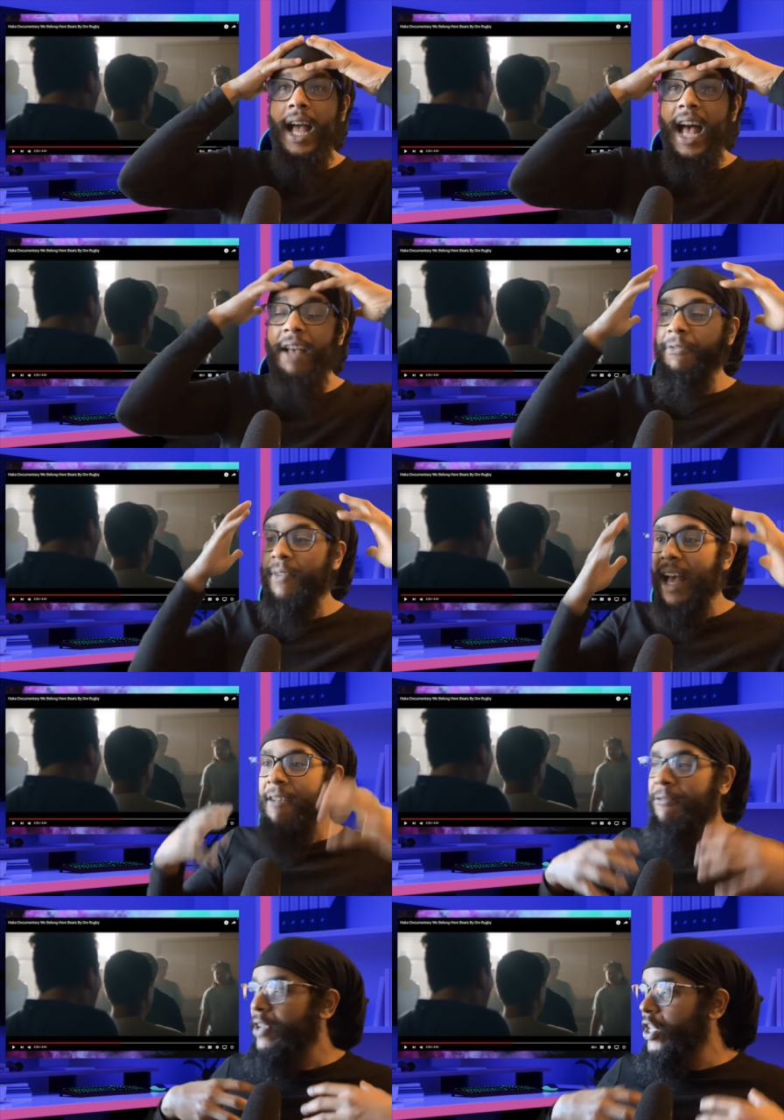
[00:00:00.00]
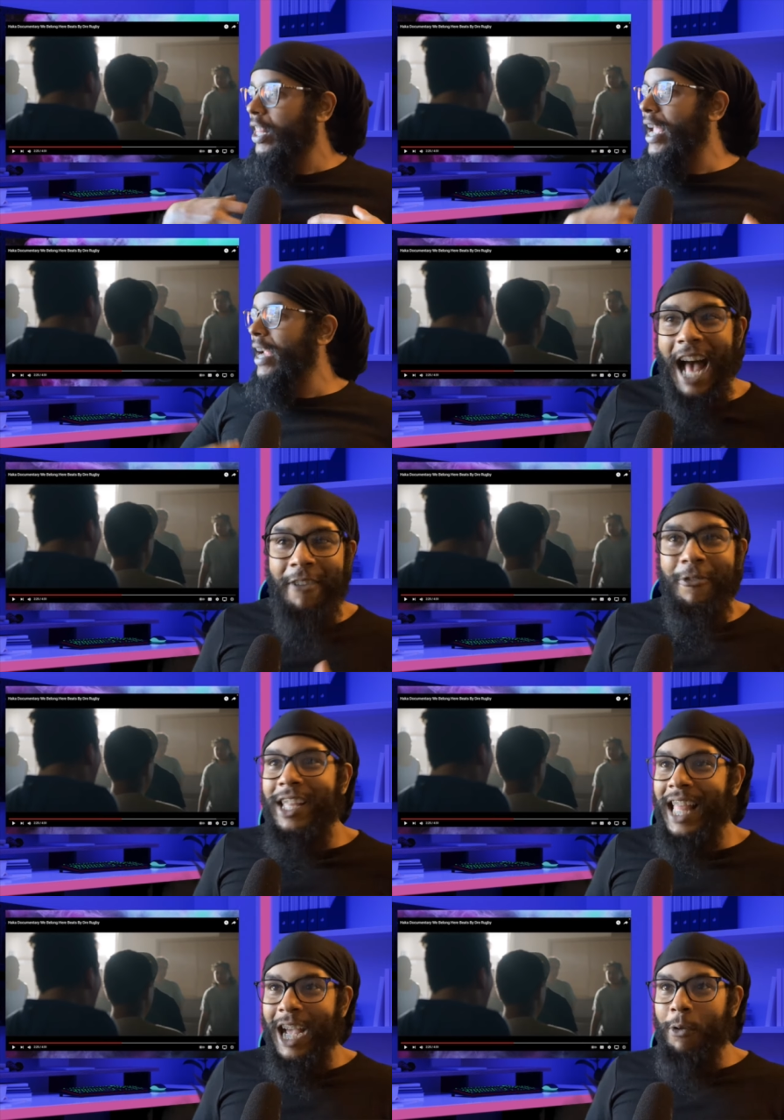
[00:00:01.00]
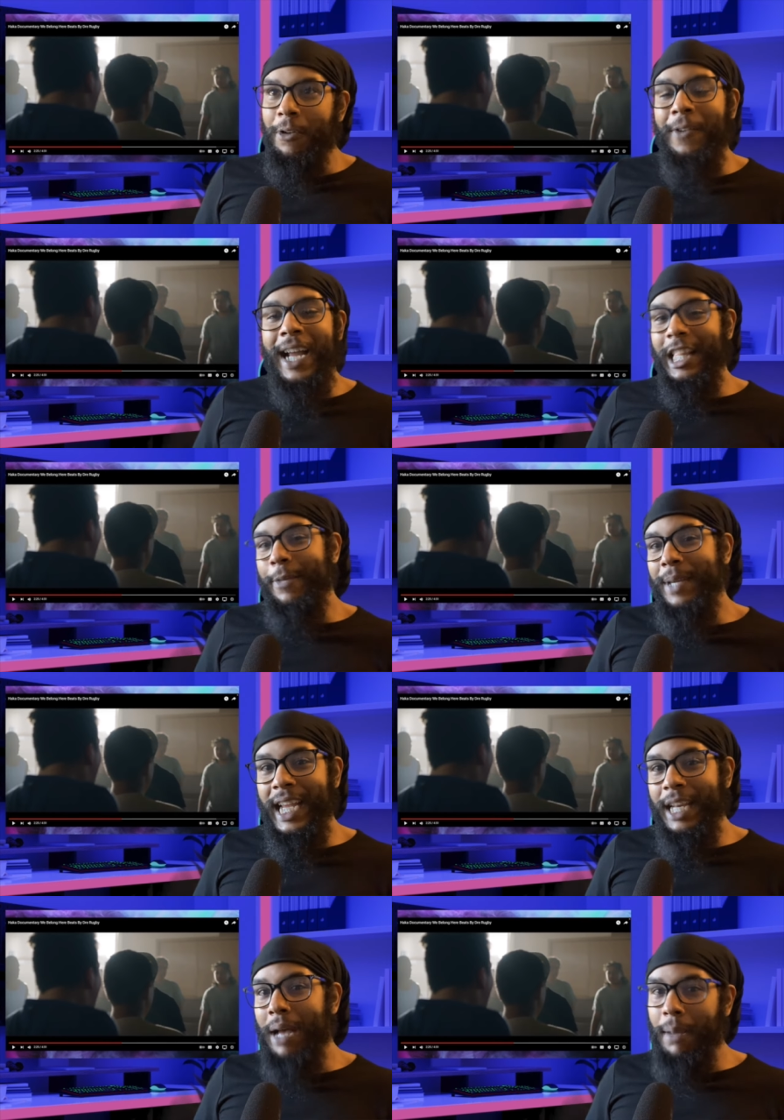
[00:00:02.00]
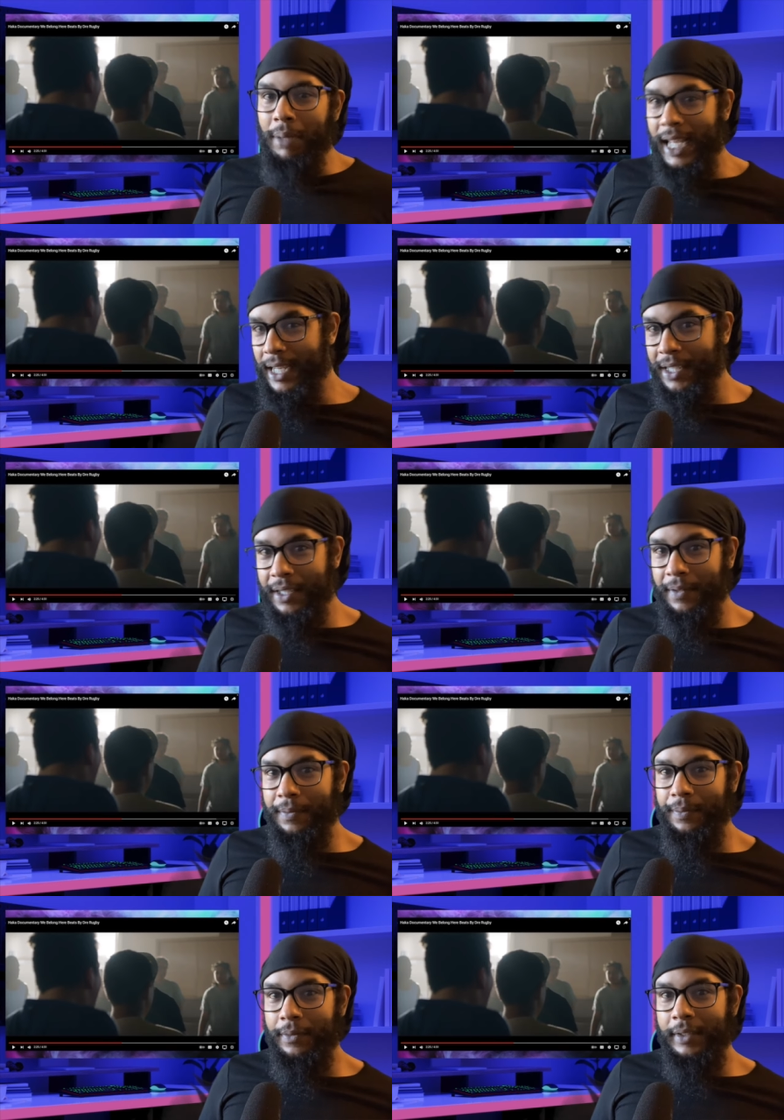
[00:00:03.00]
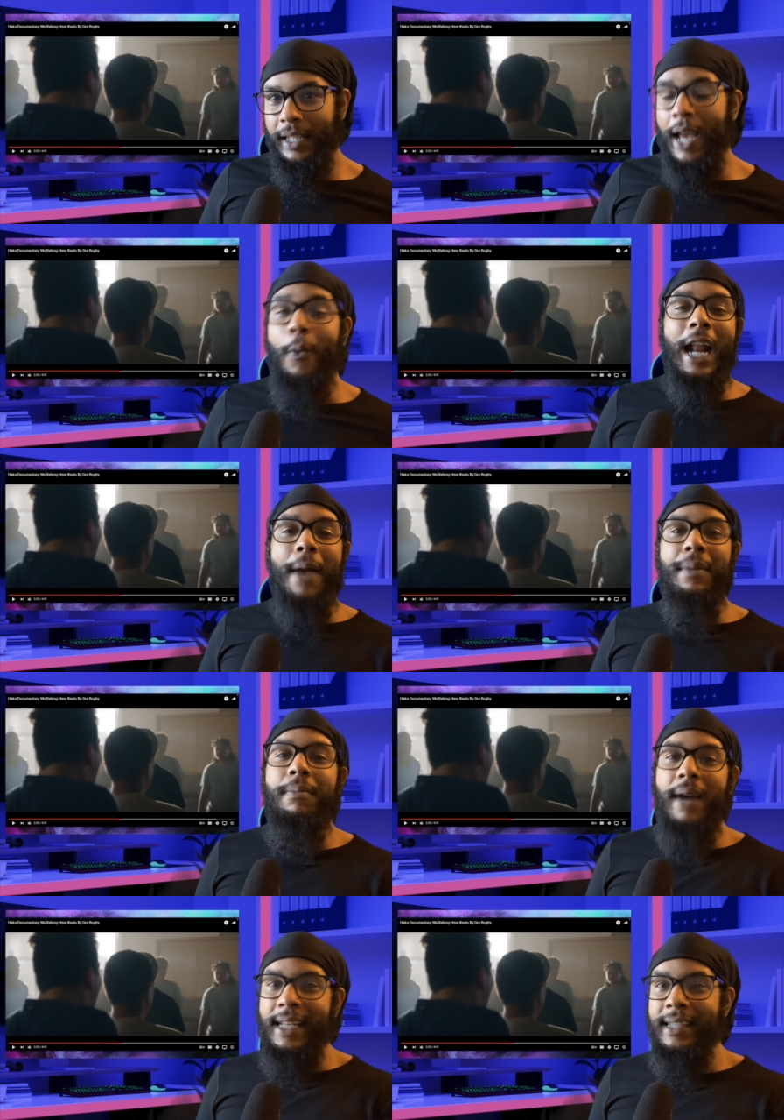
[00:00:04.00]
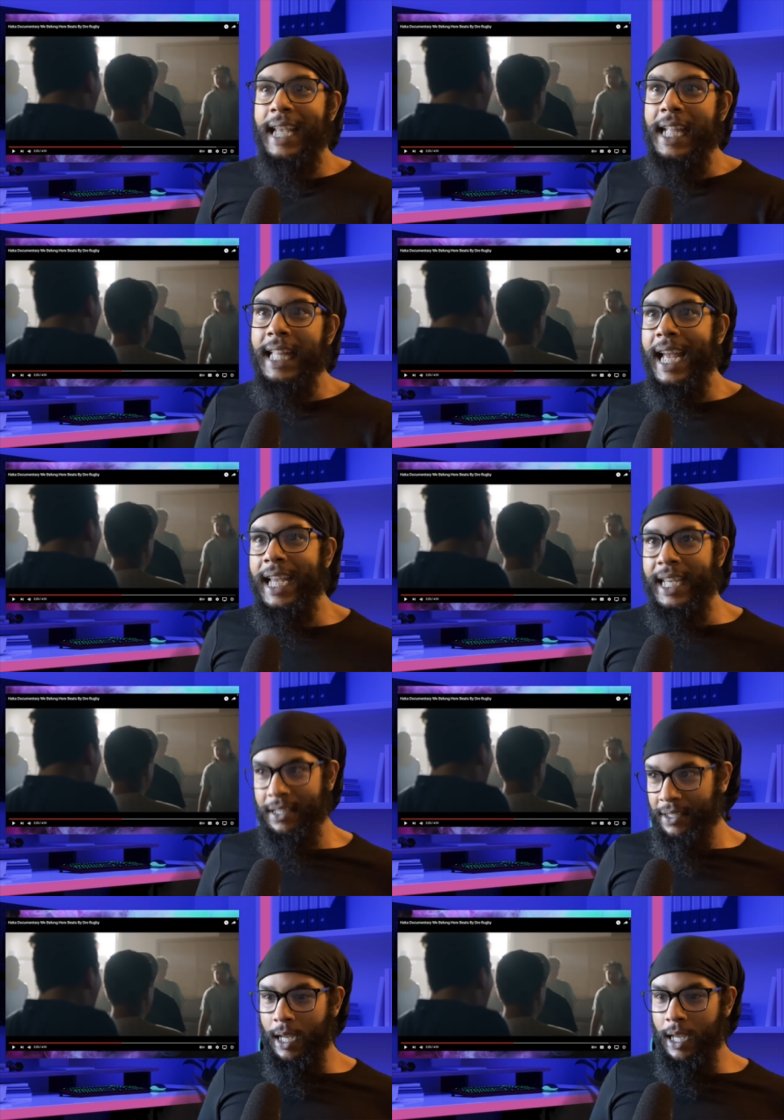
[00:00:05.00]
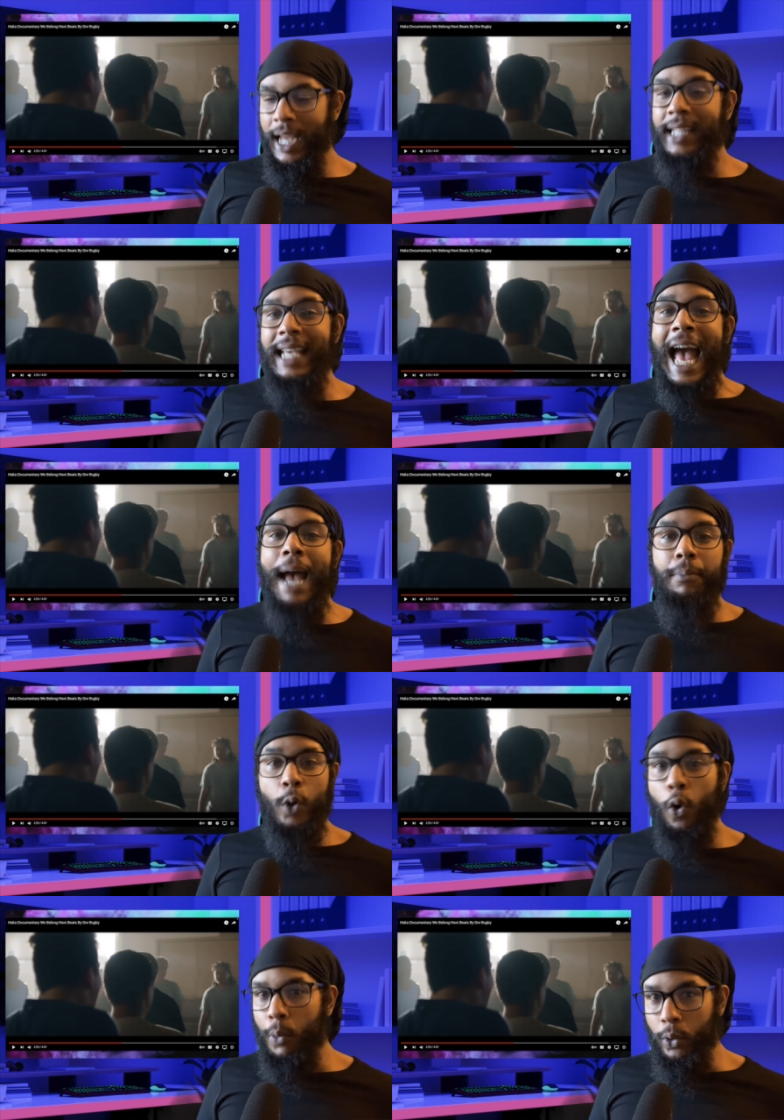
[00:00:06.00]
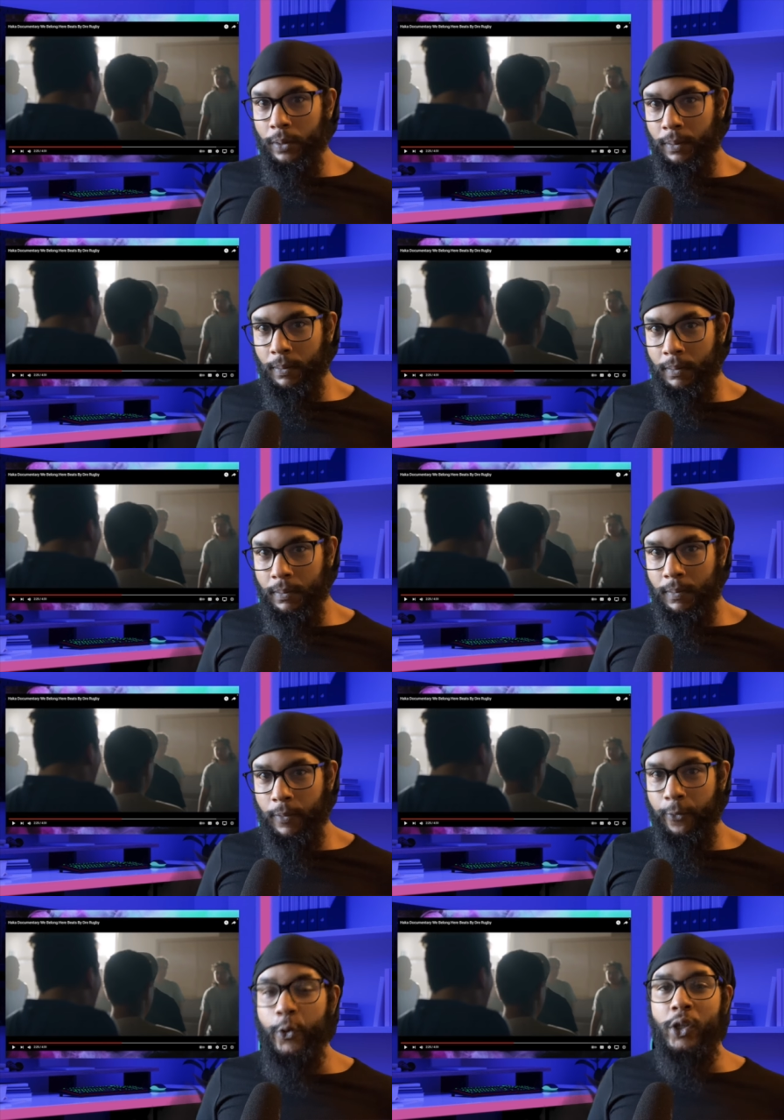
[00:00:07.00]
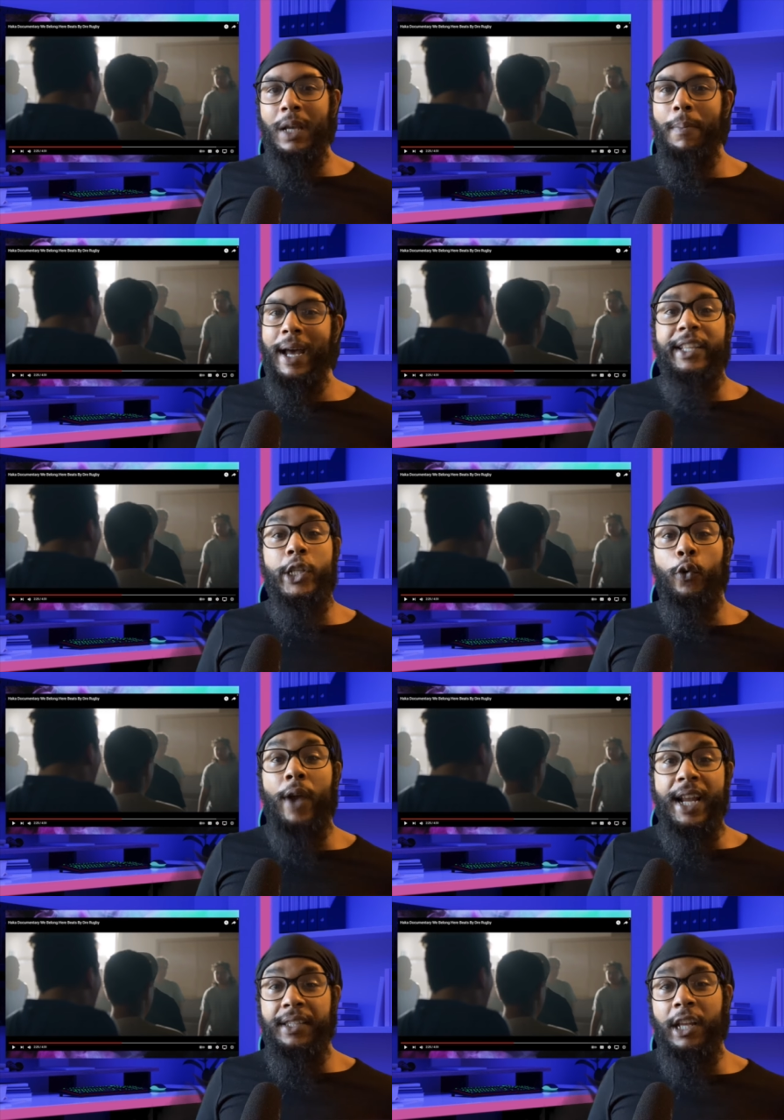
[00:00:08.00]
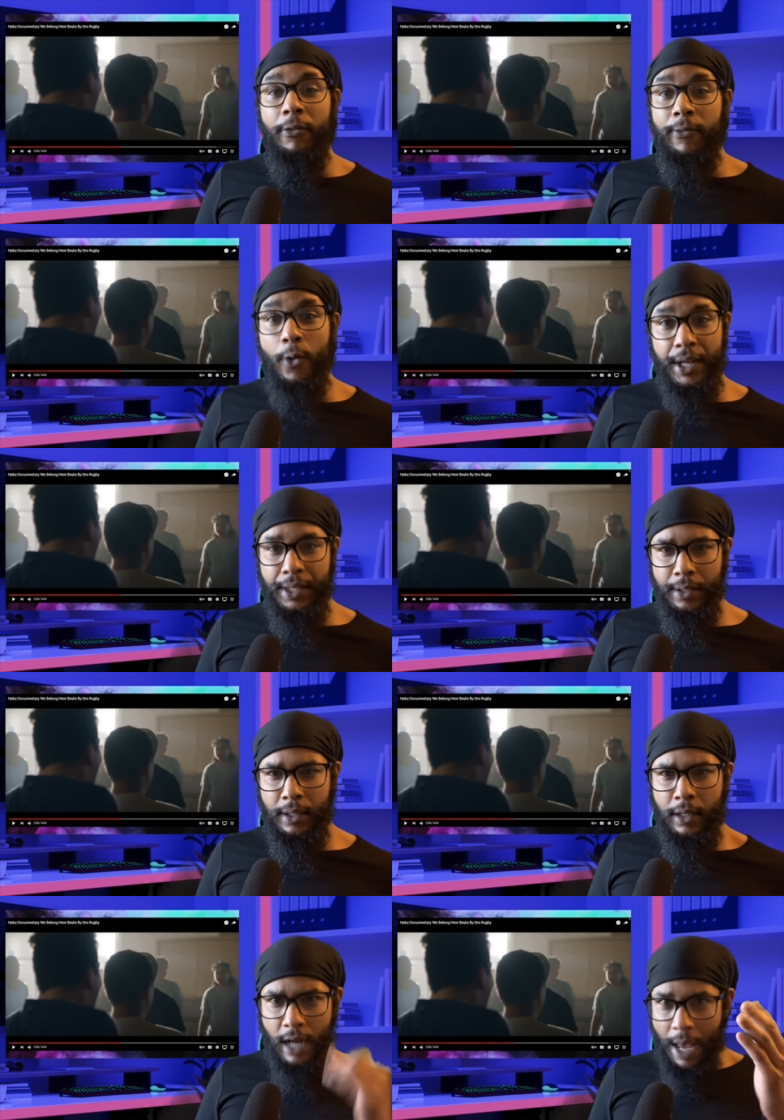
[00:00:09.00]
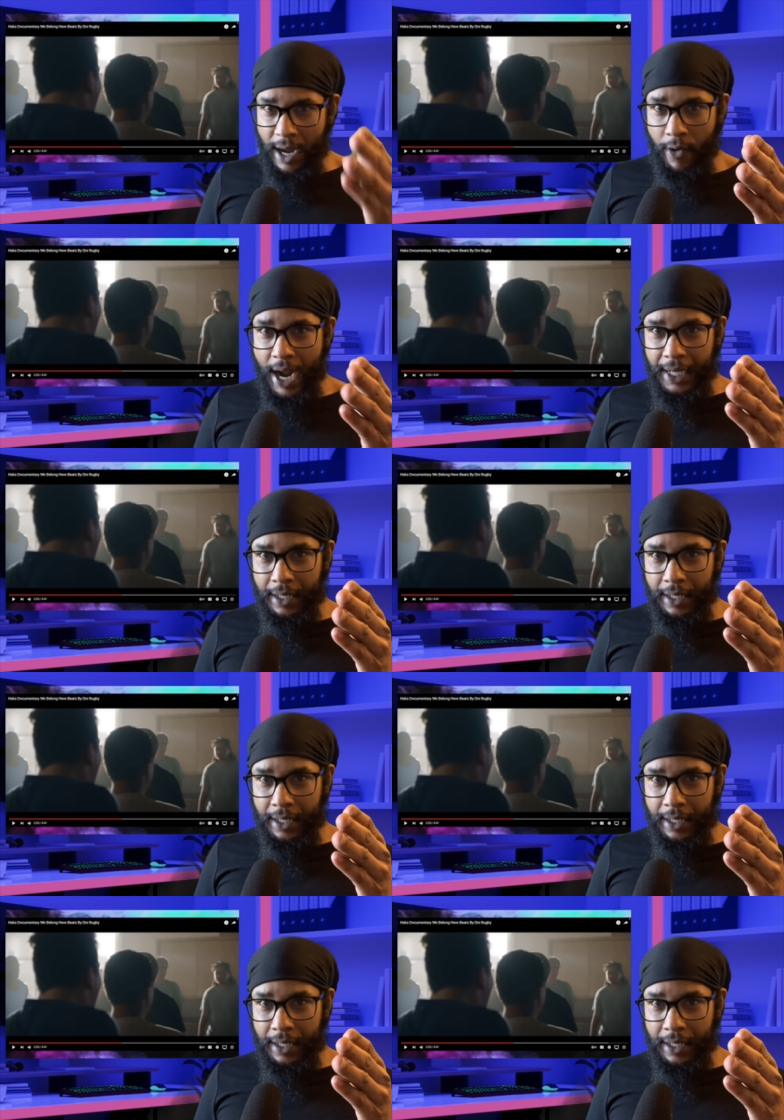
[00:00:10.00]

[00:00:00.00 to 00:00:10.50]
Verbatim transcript: I, I feel like I feel like I would finally be in my place. And what I mean by saying that is it's abnormal for somebody to raise their voice. Am I right?